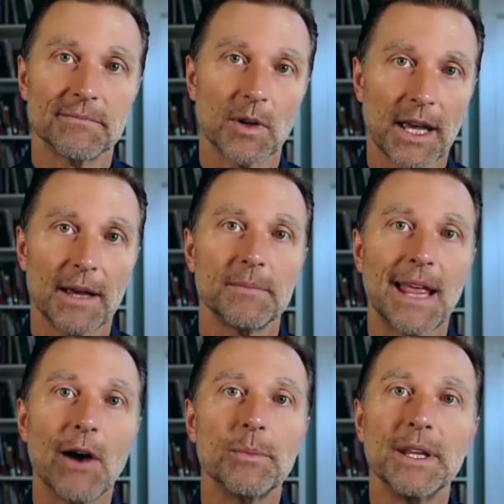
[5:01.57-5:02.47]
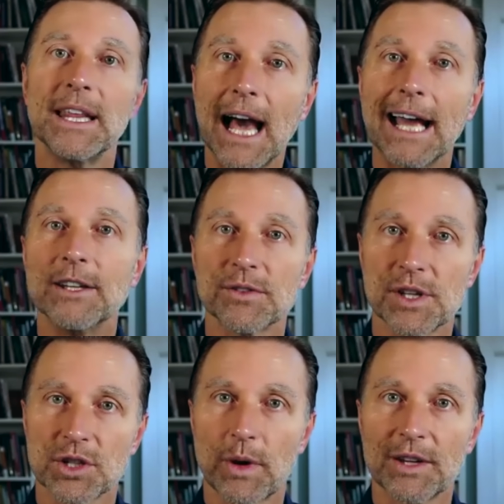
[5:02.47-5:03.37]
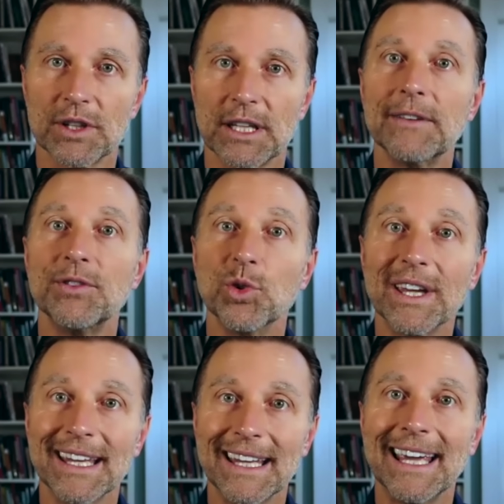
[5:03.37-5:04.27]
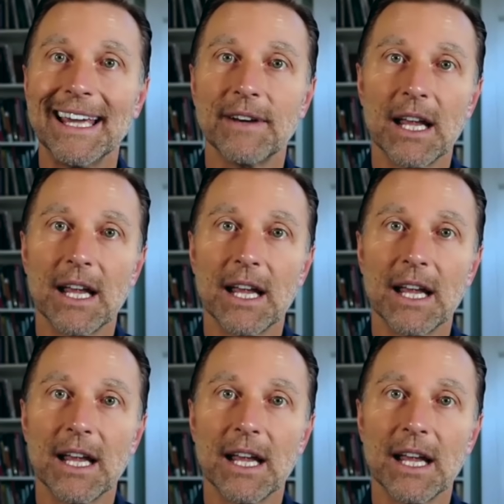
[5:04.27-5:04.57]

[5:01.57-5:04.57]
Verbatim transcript: Okay. That would be the ideal situation if you can get